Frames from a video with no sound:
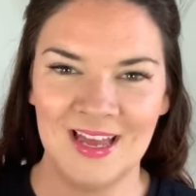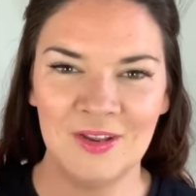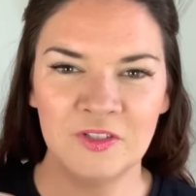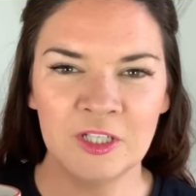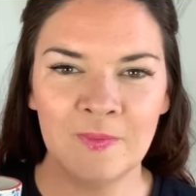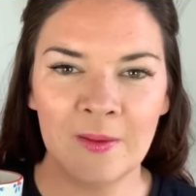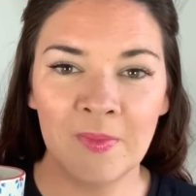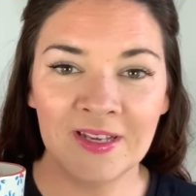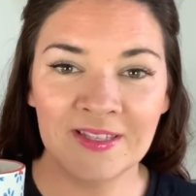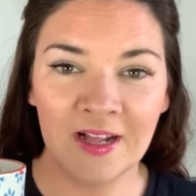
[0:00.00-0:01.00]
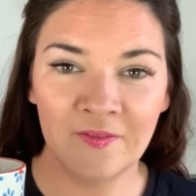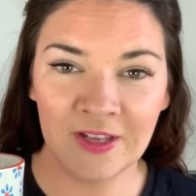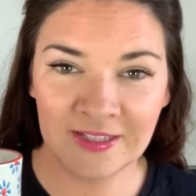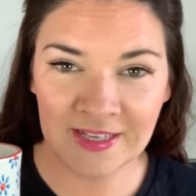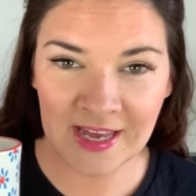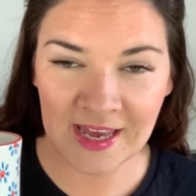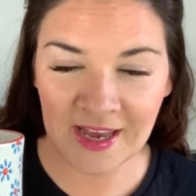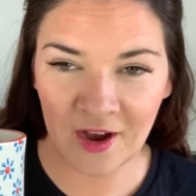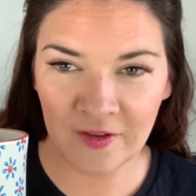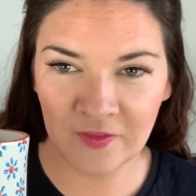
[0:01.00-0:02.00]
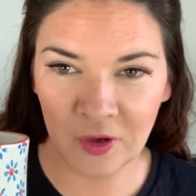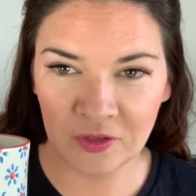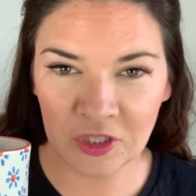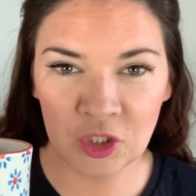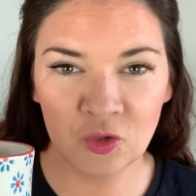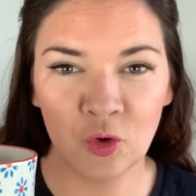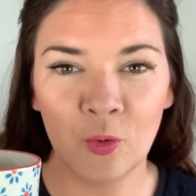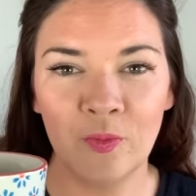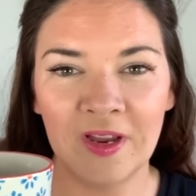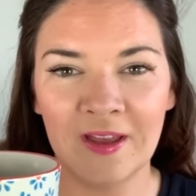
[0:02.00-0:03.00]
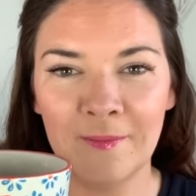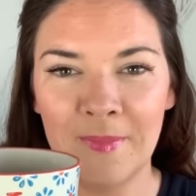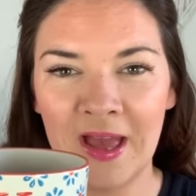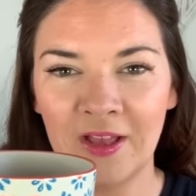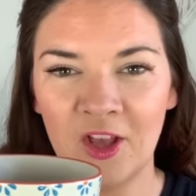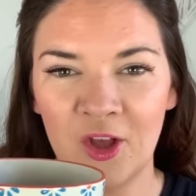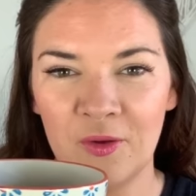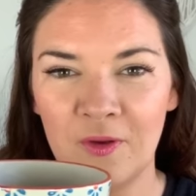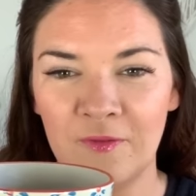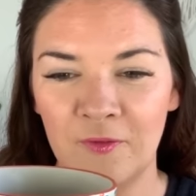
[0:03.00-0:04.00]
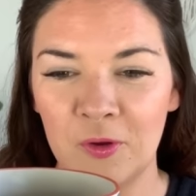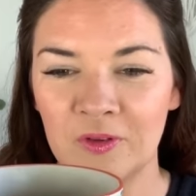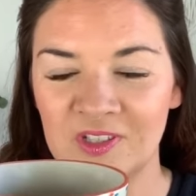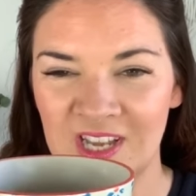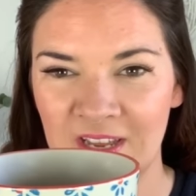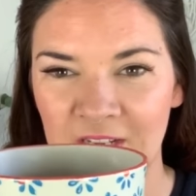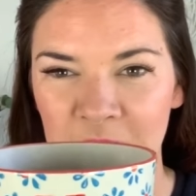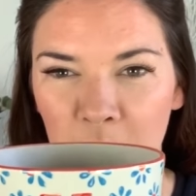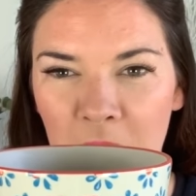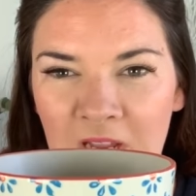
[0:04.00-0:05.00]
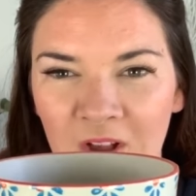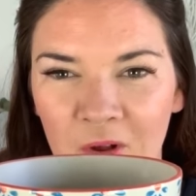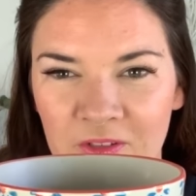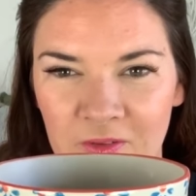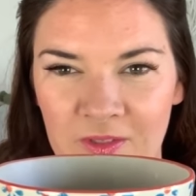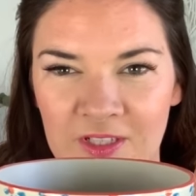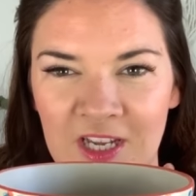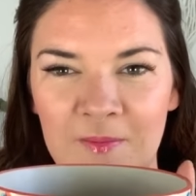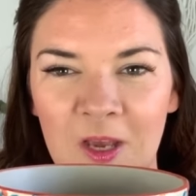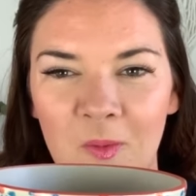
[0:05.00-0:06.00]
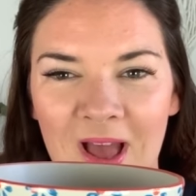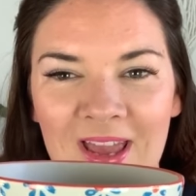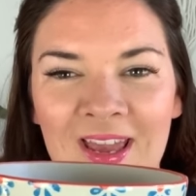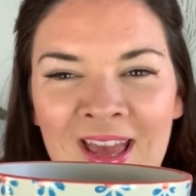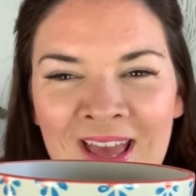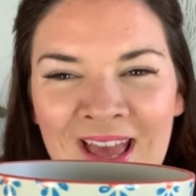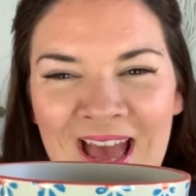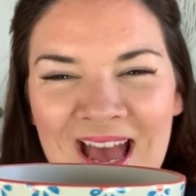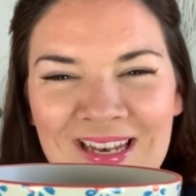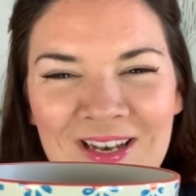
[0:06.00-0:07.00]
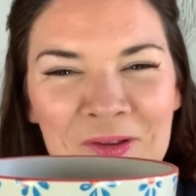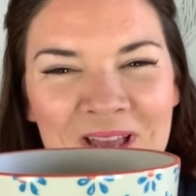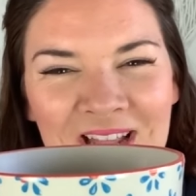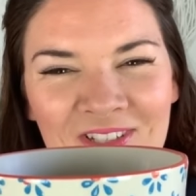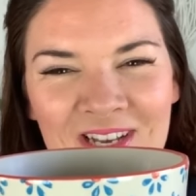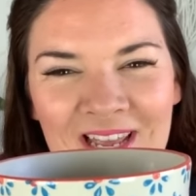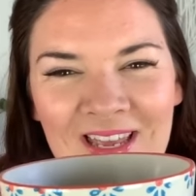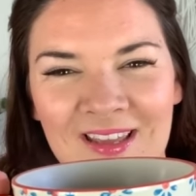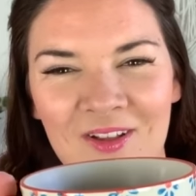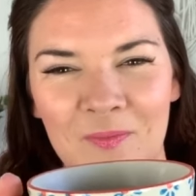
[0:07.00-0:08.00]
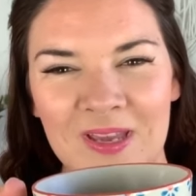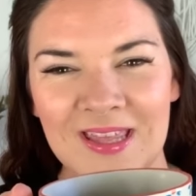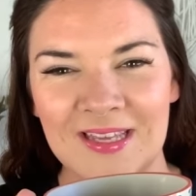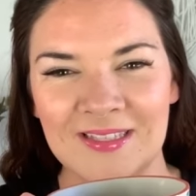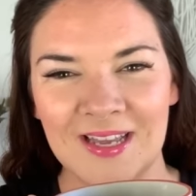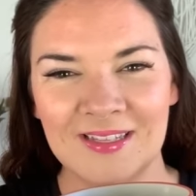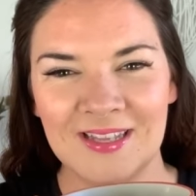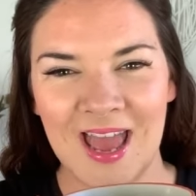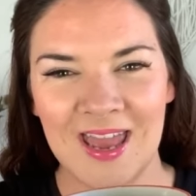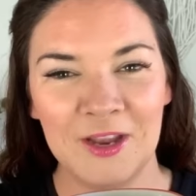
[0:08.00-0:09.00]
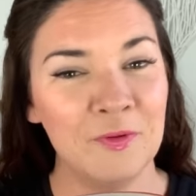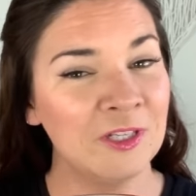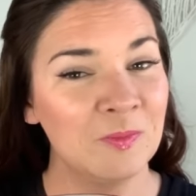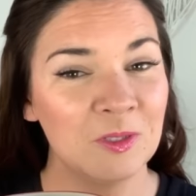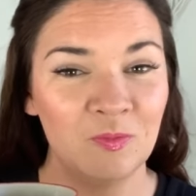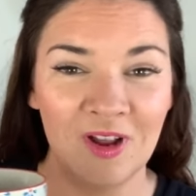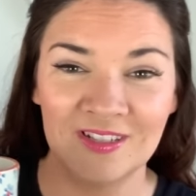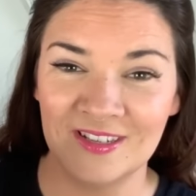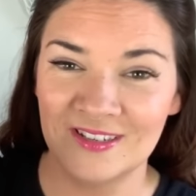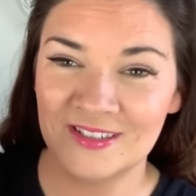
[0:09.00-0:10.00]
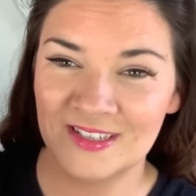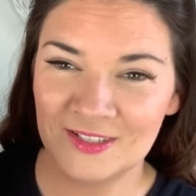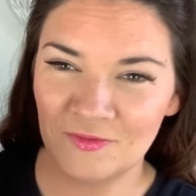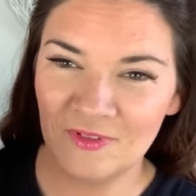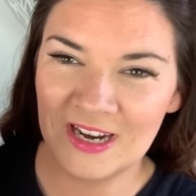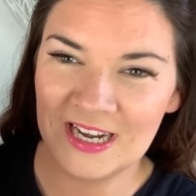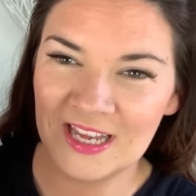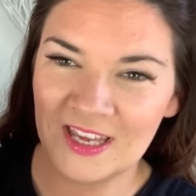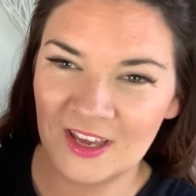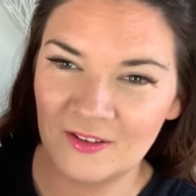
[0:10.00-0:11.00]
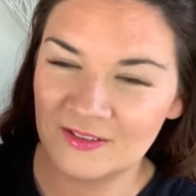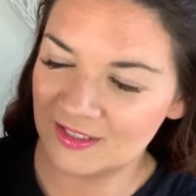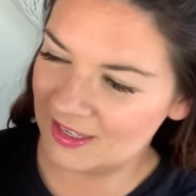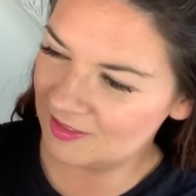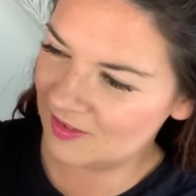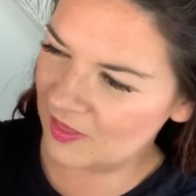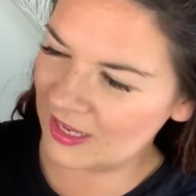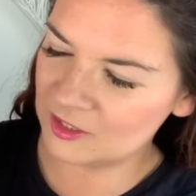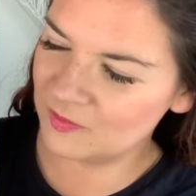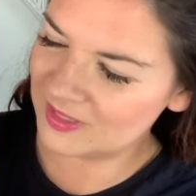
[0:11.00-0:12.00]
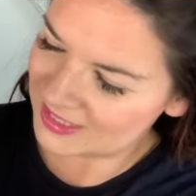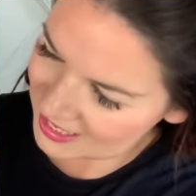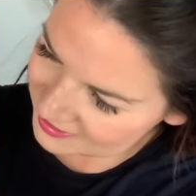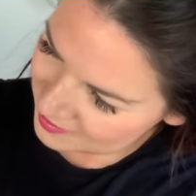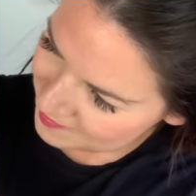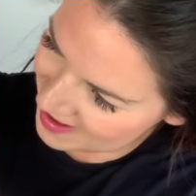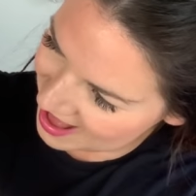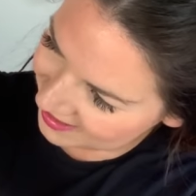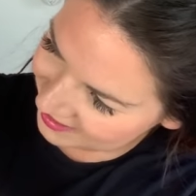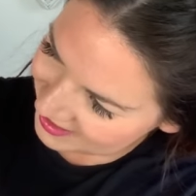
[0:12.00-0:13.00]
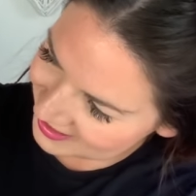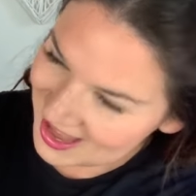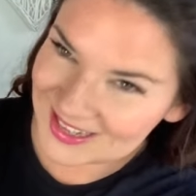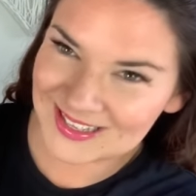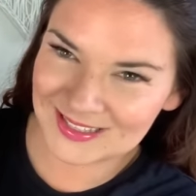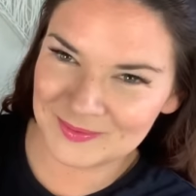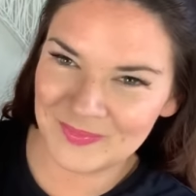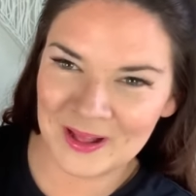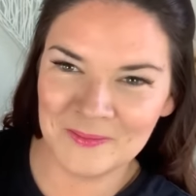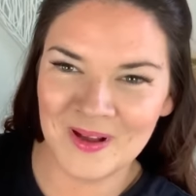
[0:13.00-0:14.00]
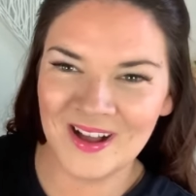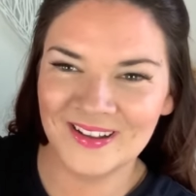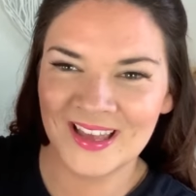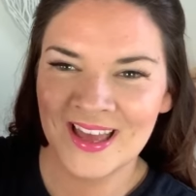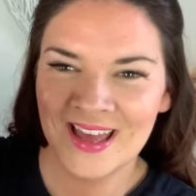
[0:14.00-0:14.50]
And I've just made myself a tea. I've got a strawberry and mango fruit tea, and it's boiling hot, so it's steaming away. And Luke actually got me this as a Christmas present. It's really cute. I think it's from Sass and Bell. Yeah, Sass and Bell mug.